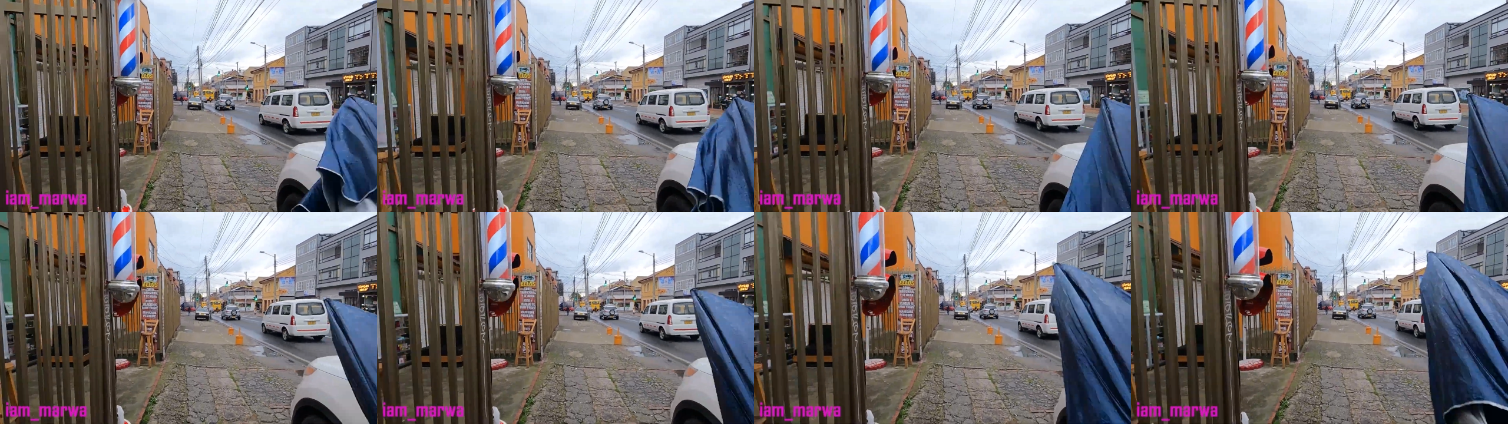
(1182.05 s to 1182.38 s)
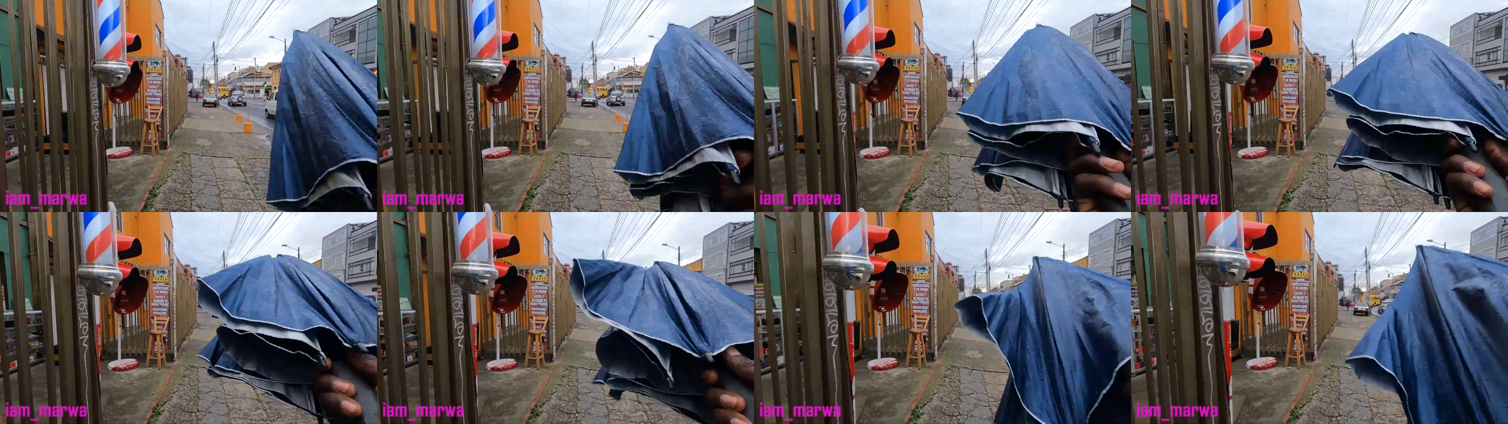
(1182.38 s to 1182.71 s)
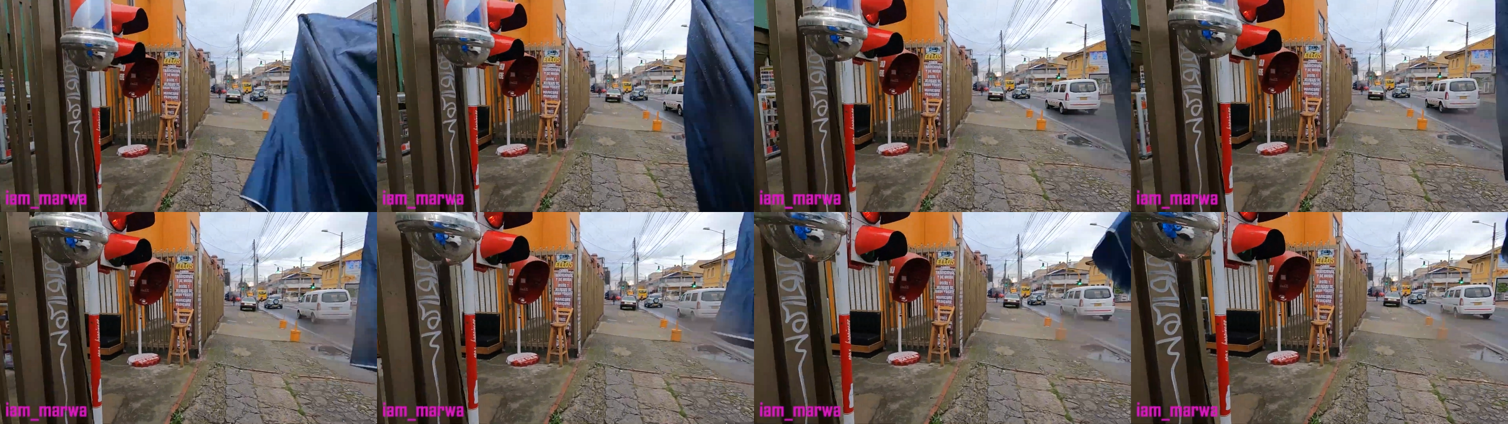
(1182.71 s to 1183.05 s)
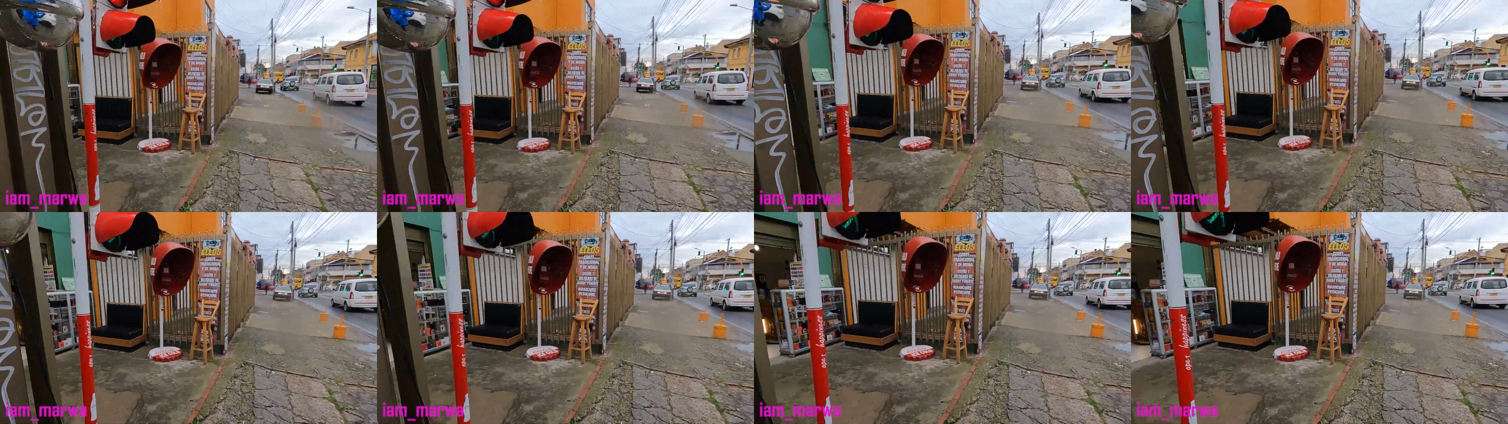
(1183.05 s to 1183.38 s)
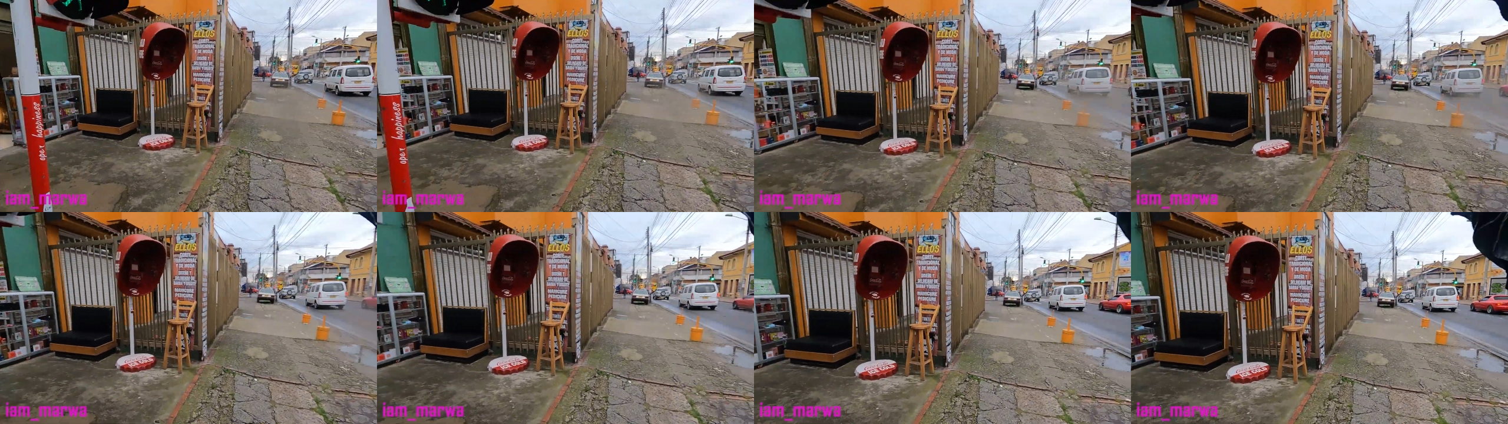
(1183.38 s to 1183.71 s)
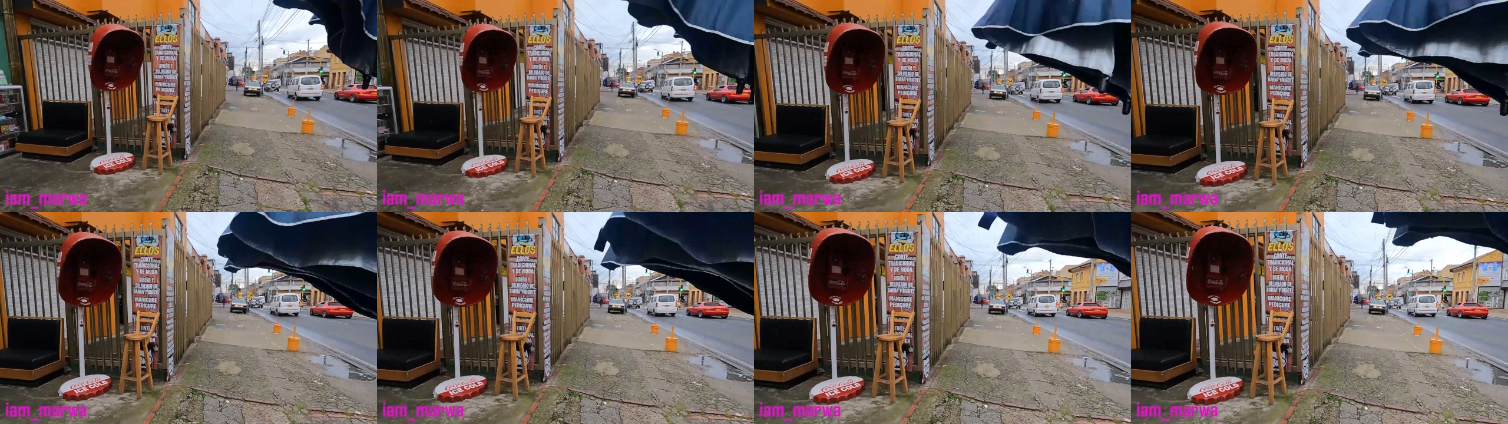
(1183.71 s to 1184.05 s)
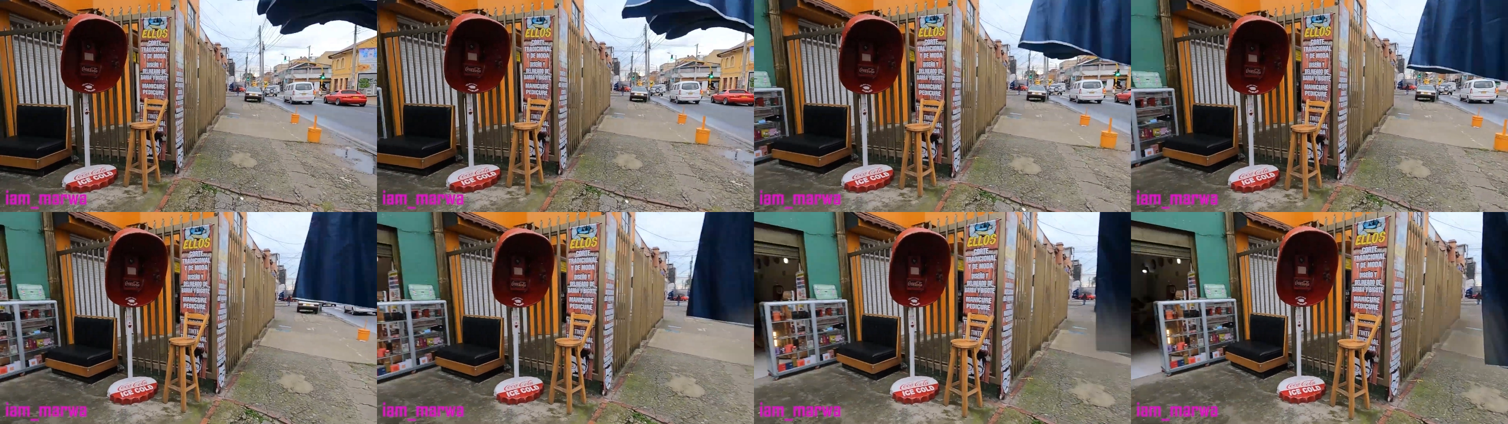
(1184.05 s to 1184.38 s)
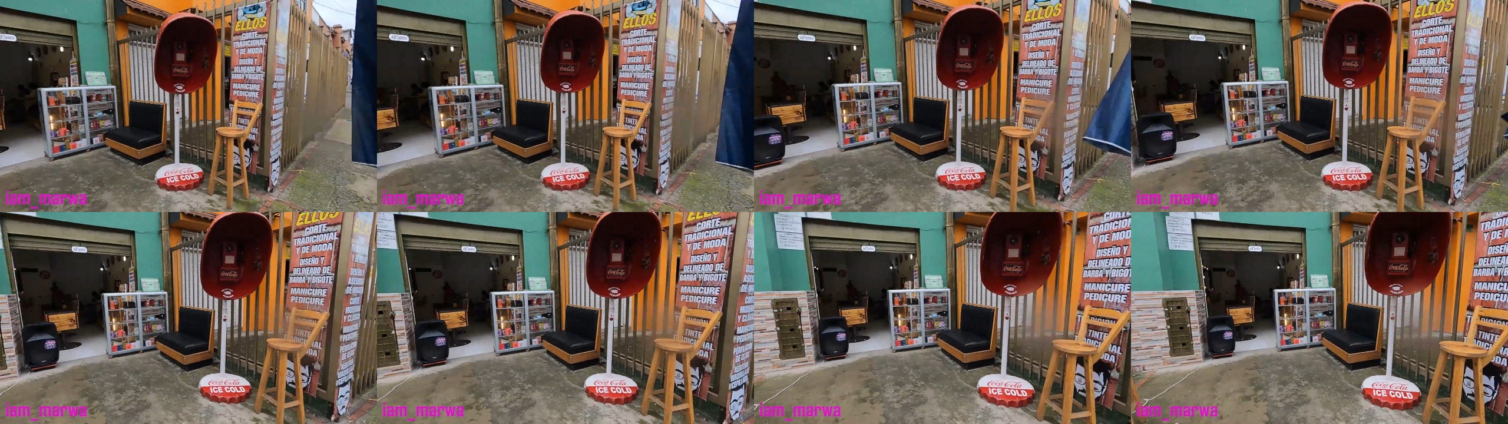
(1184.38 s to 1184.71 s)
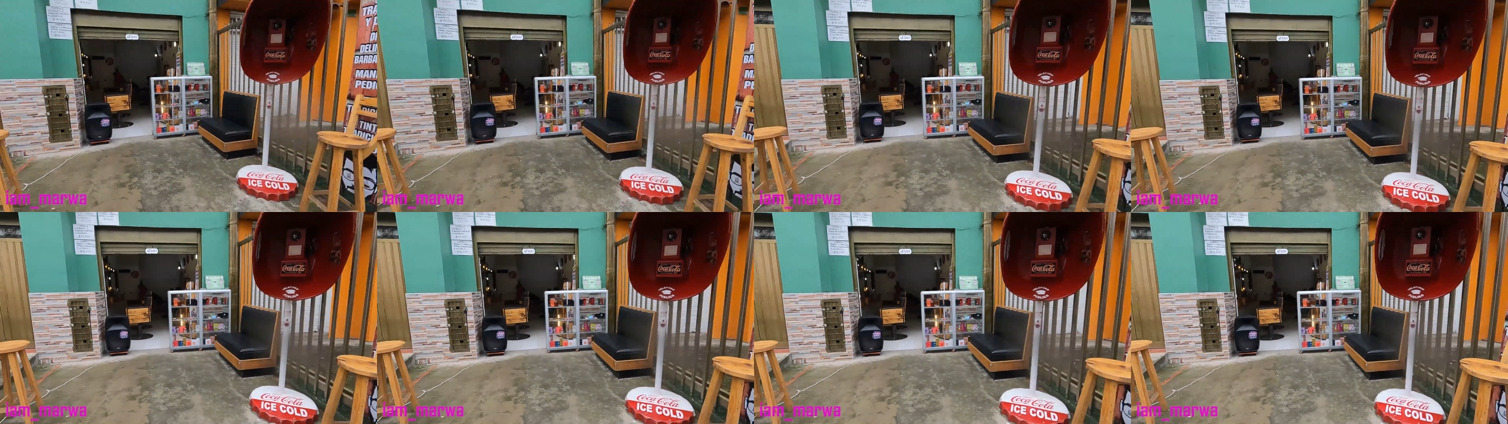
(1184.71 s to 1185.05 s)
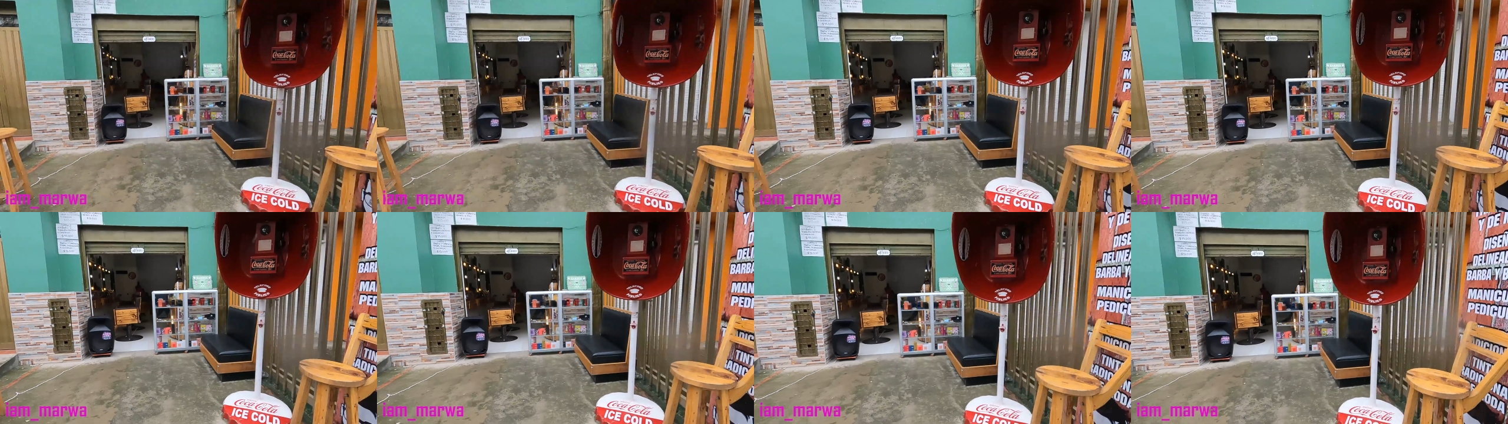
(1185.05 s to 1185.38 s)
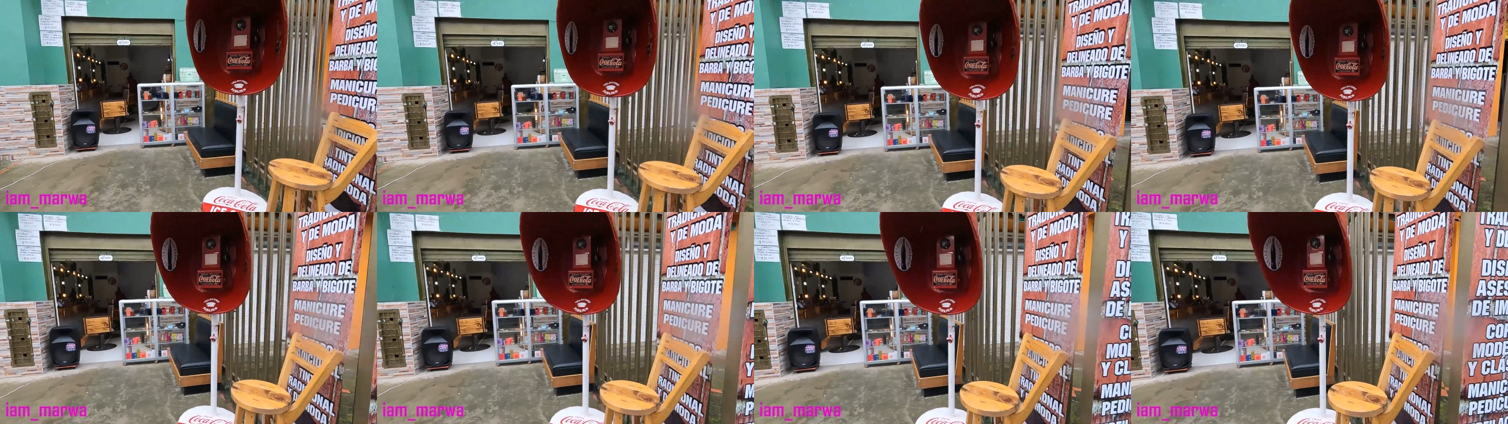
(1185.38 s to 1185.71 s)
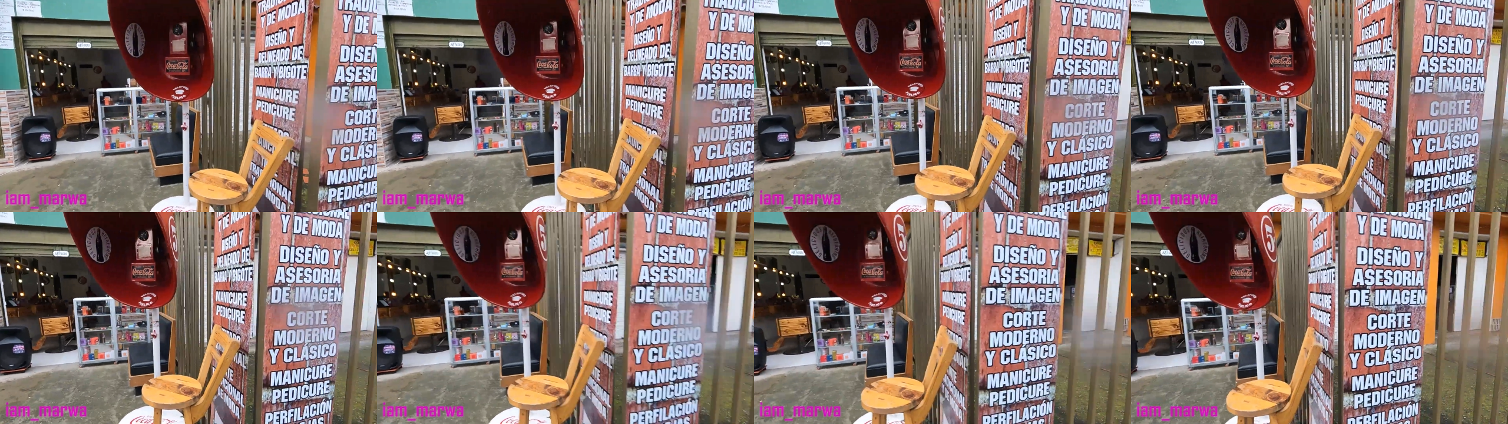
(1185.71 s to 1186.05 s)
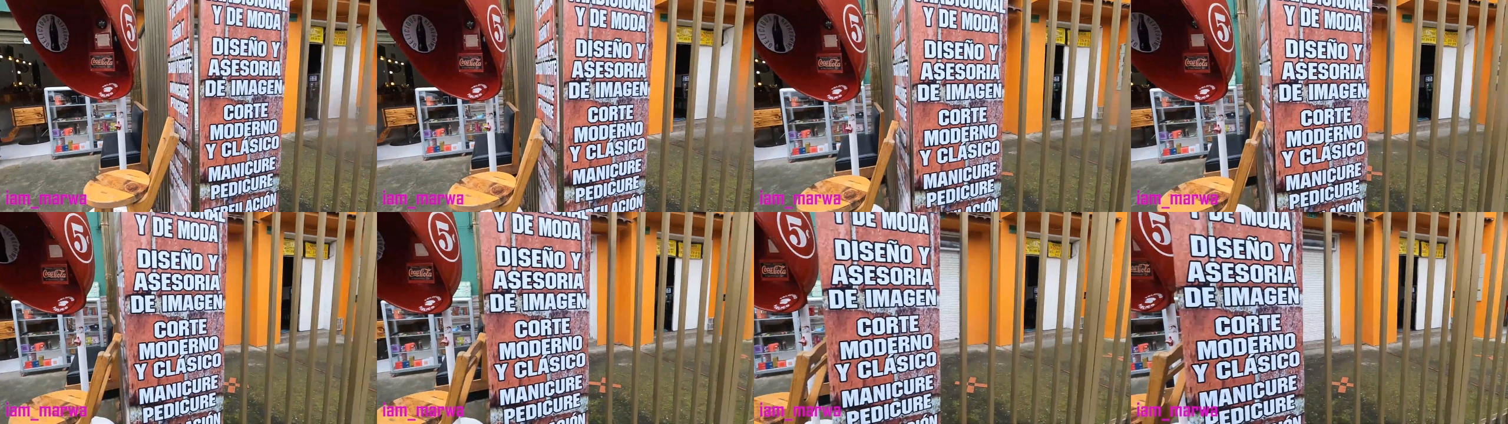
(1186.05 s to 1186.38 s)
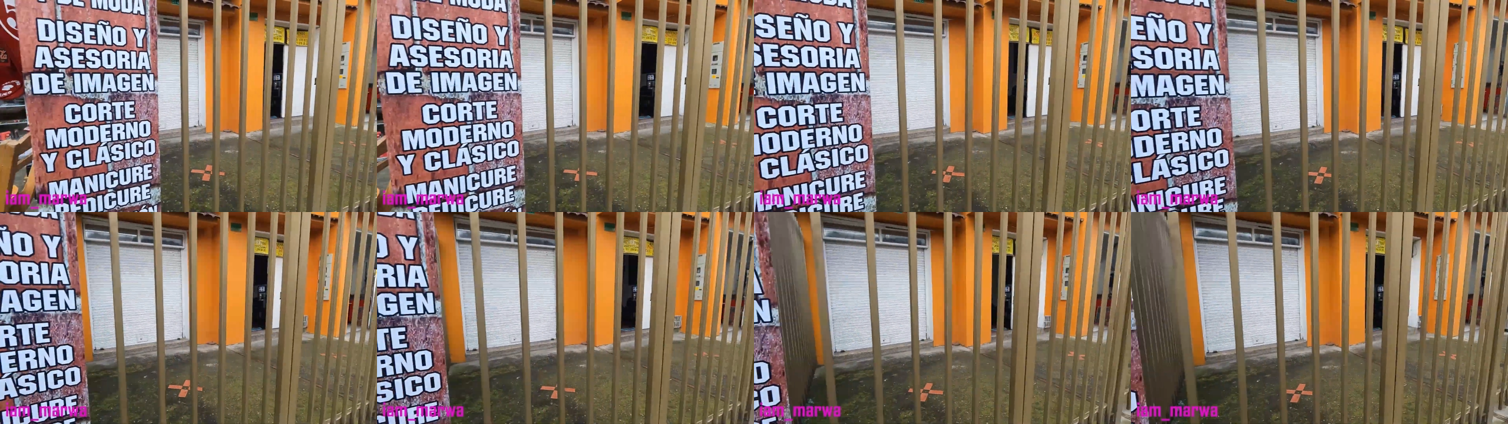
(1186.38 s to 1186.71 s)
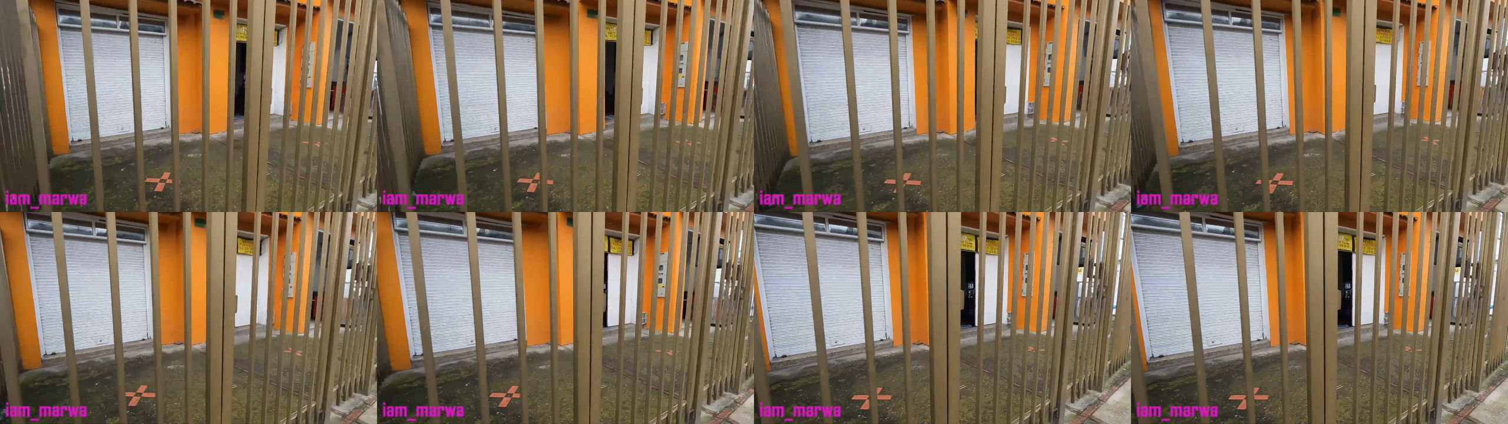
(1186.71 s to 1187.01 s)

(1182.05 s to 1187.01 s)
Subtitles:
(no speaker visible)